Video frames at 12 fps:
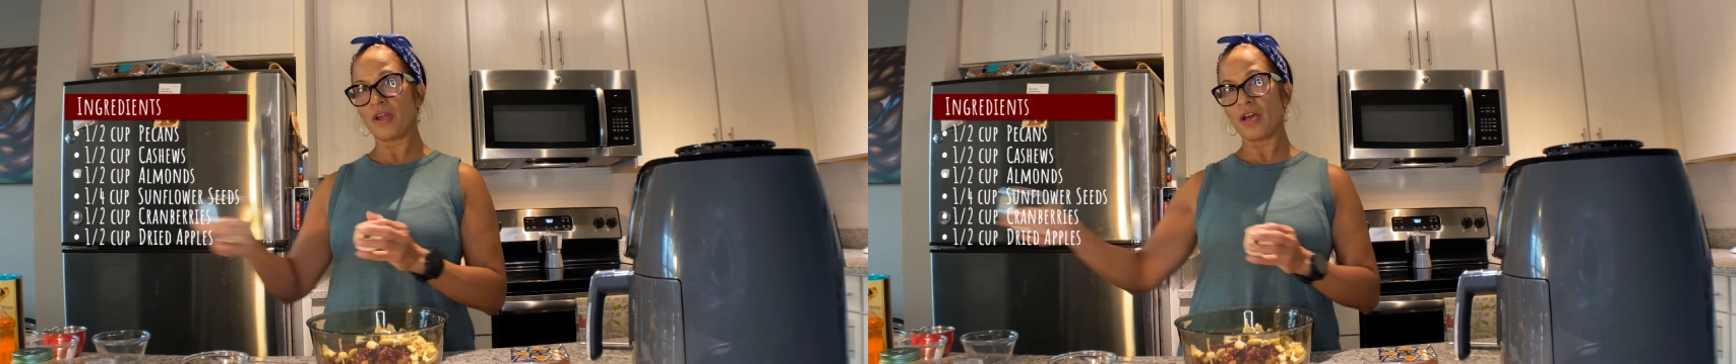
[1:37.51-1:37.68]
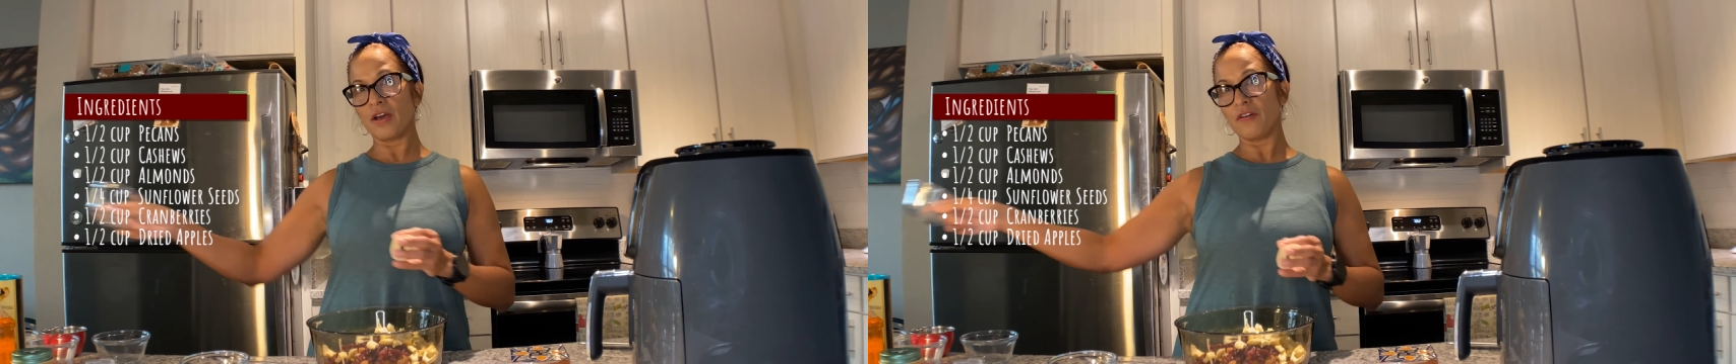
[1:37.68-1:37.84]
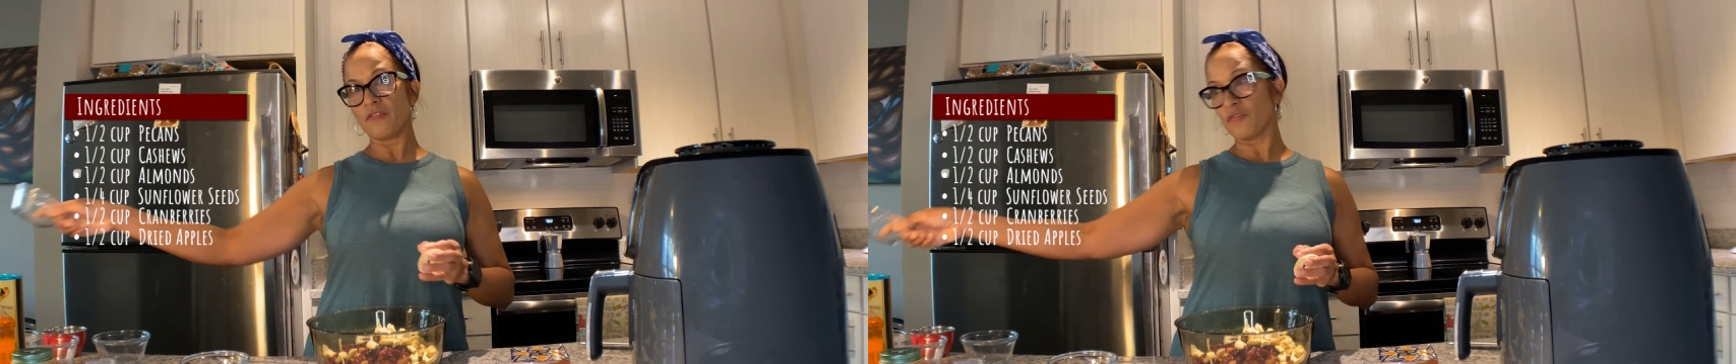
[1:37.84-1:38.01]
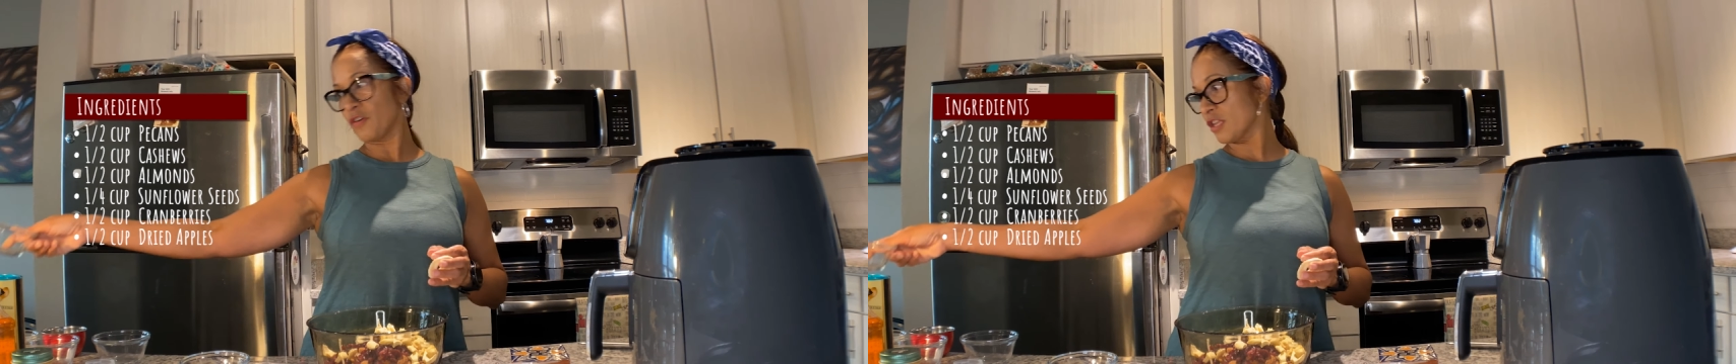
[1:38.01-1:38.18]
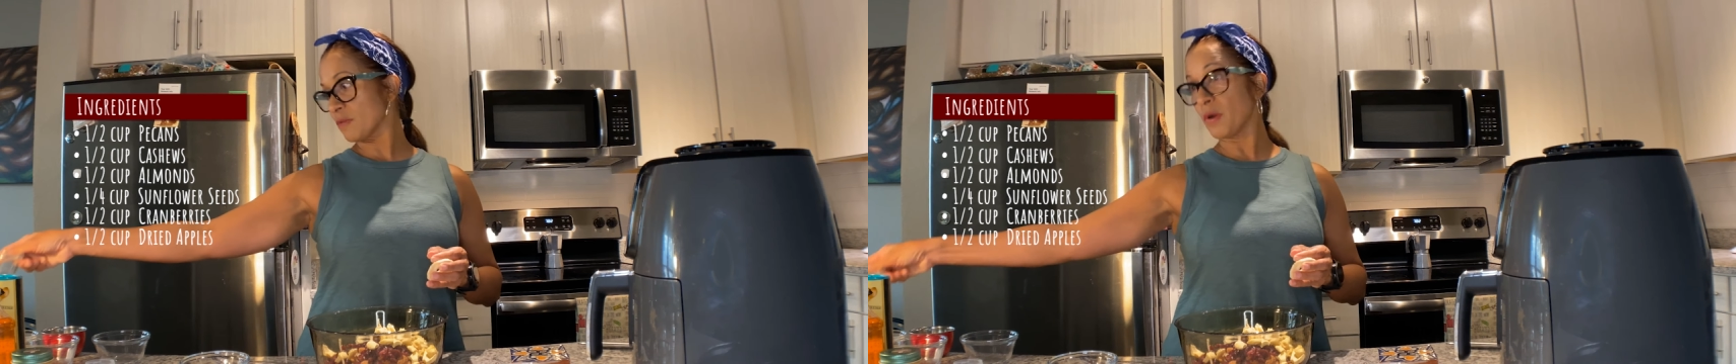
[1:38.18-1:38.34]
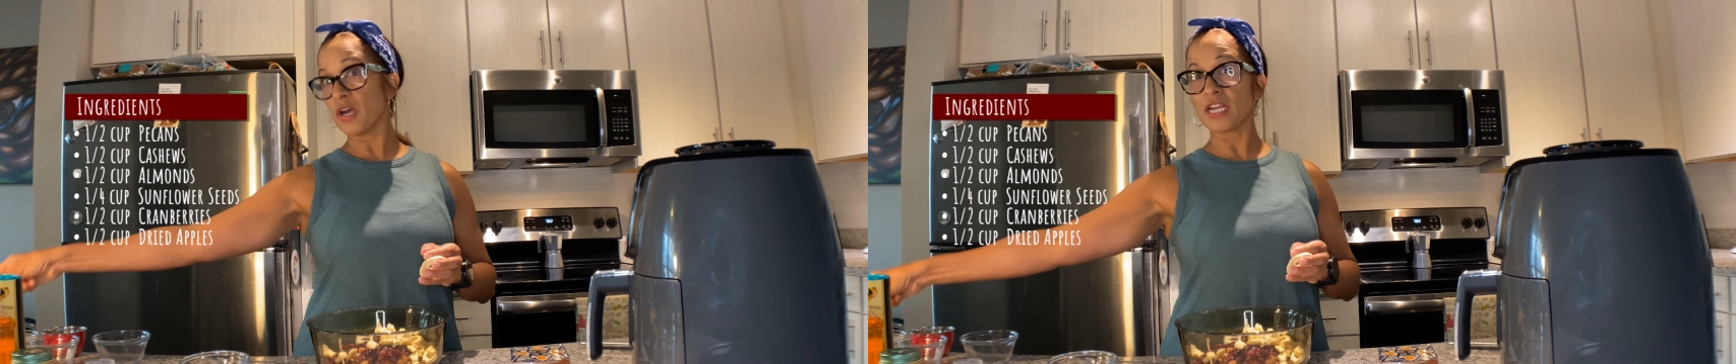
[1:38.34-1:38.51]
a
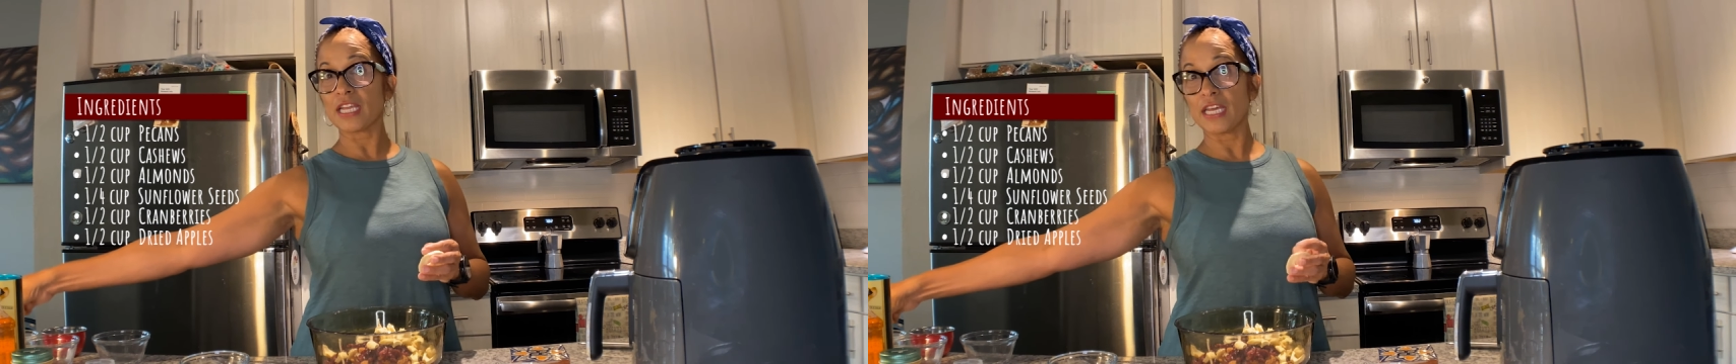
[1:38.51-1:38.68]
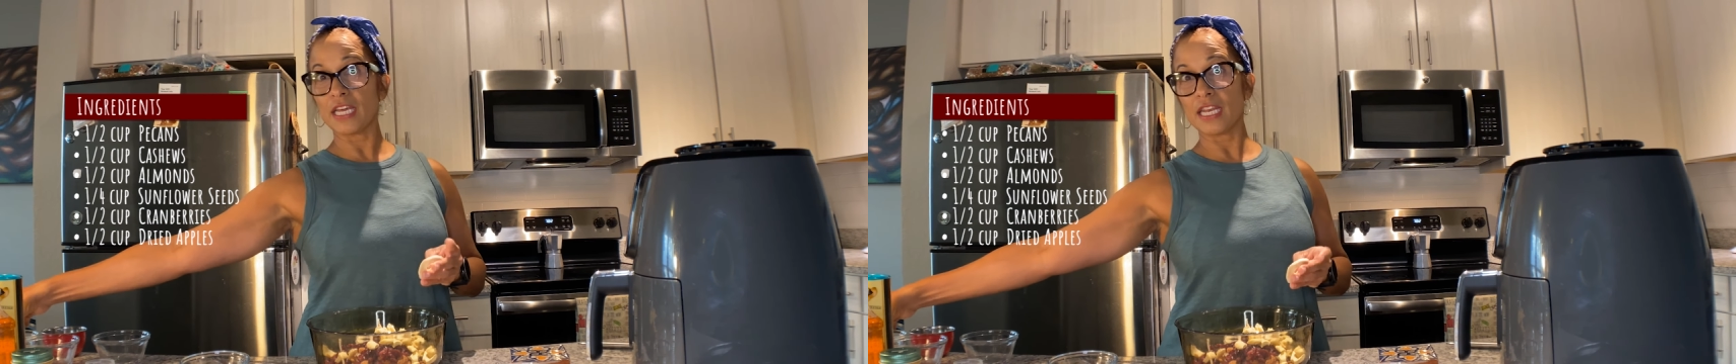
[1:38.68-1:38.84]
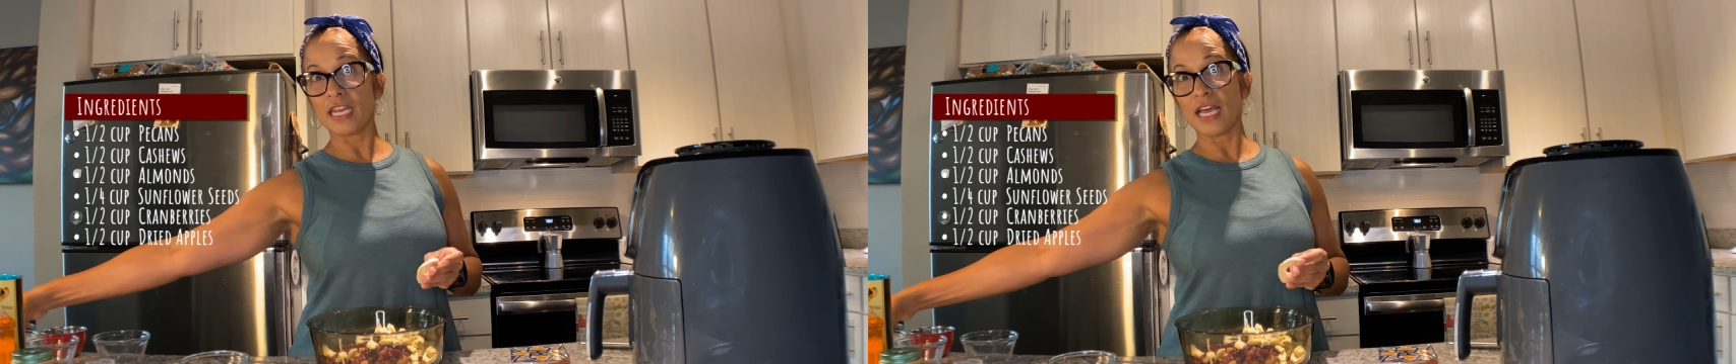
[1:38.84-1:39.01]
fresh market,